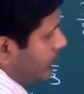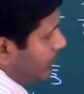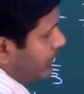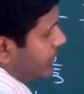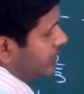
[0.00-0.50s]

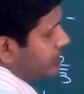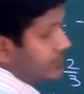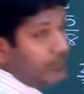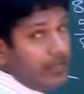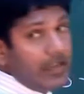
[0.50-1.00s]
Because
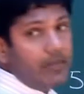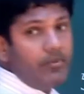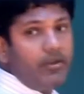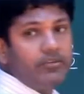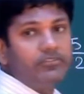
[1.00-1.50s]
this
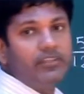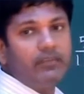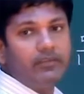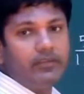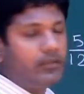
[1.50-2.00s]
denominator is
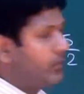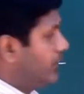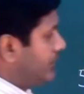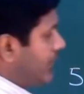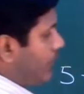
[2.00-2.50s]
7.
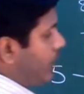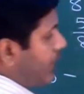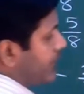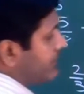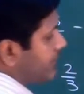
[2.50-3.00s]
That way I
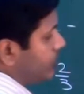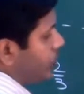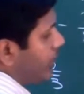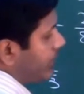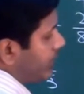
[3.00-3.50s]
can
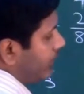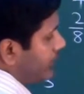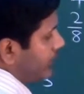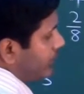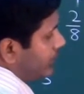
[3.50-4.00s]
subtract it.
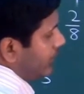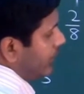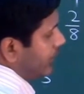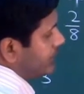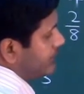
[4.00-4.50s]

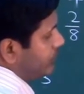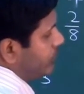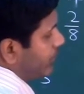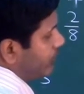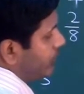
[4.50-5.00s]
I can
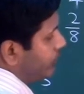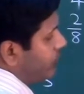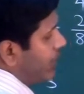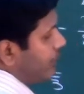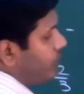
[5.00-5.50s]
subtract with
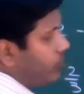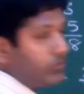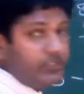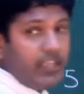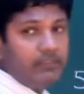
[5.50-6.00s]
5
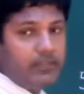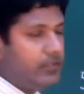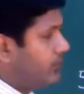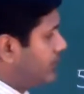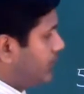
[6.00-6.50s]
over 7.
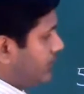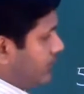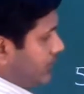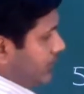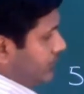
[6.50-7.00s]

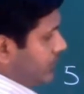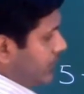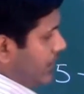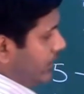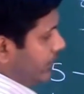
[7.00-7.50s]
So
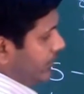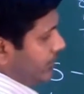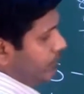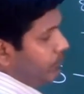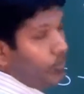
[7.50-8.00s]
now look at that.
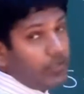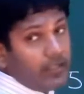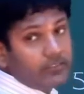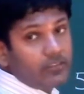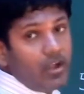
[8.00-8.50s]
They both
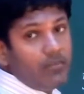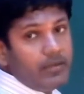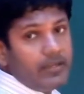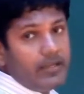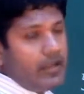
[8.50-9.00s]
has
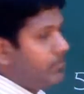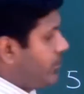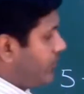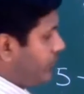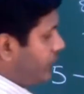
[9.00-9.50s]
common
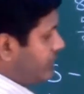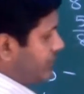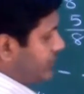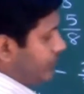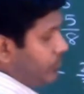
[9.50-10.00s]
denominator. First
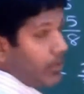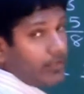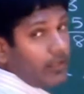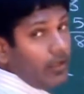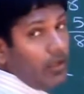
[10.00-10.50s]
I
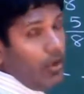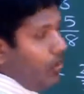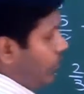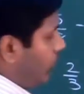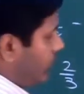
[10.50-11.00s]
subtract the
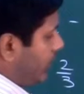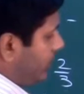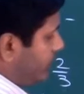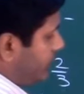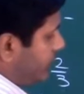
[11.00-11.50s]
whole
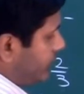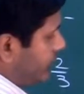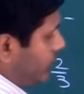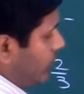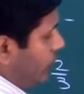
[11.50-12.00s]
numbers
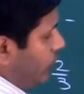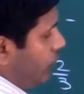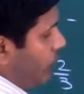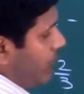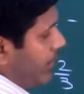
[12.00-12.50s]
first.
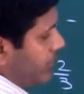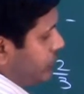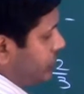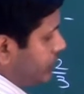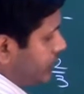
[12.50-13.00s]
4 minus
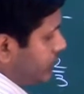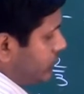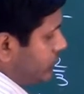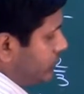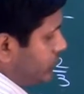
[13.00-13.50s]
2
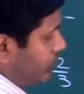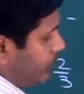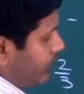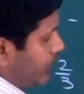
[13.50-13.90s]
is 2.